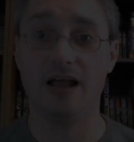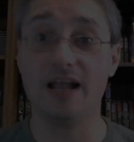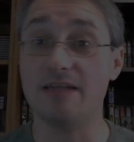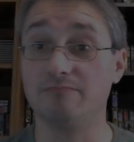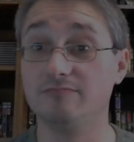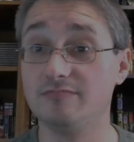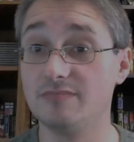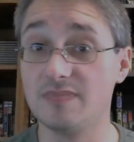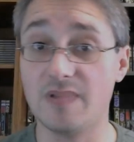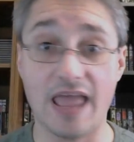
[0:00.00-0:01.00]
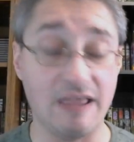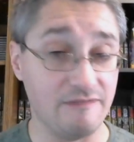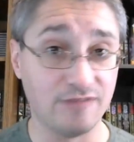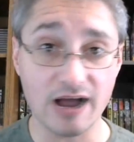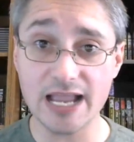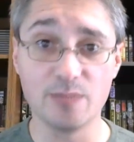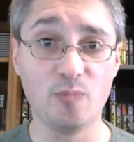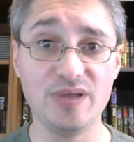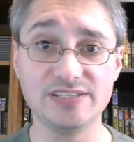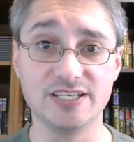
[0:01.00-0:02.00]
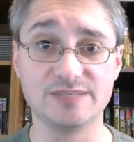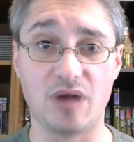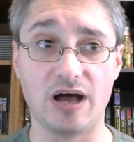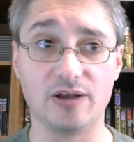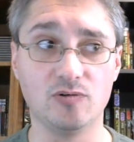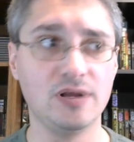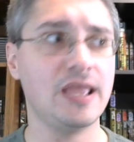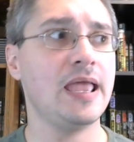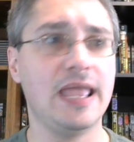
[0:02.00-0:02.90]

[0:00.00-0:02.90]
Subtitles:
Again, a viable business model,